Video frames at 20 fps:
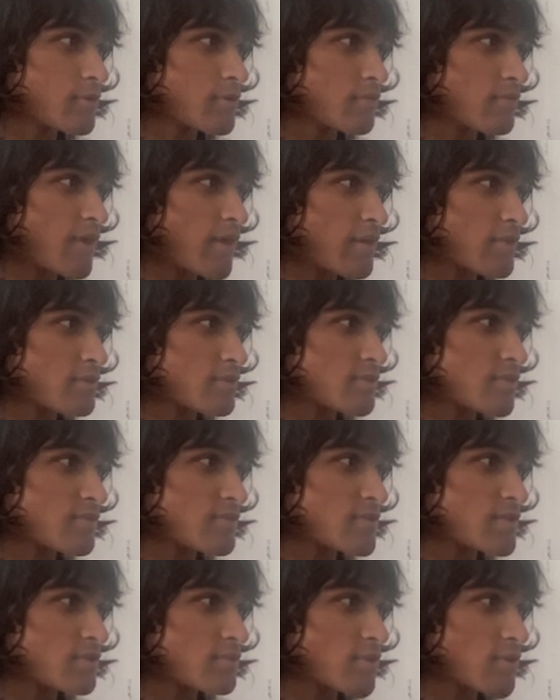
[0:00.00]
the values of
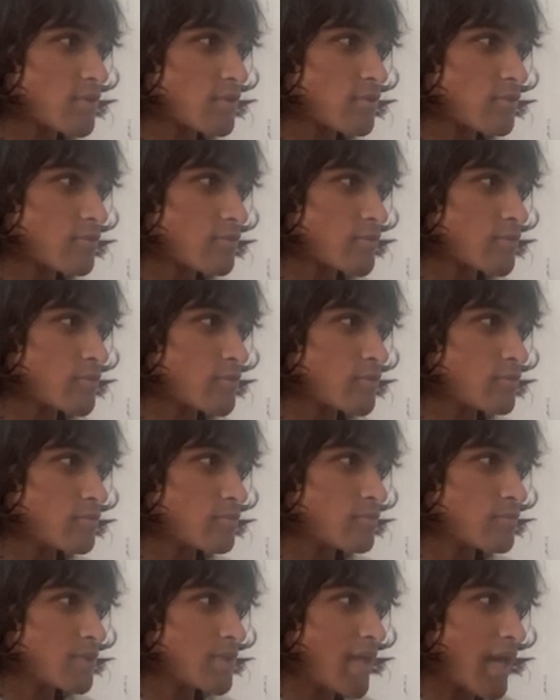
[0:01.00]
0 through
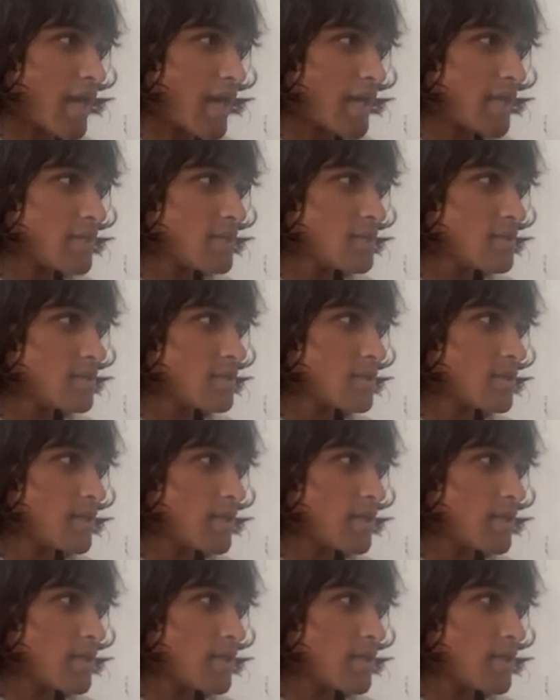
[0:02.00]
9.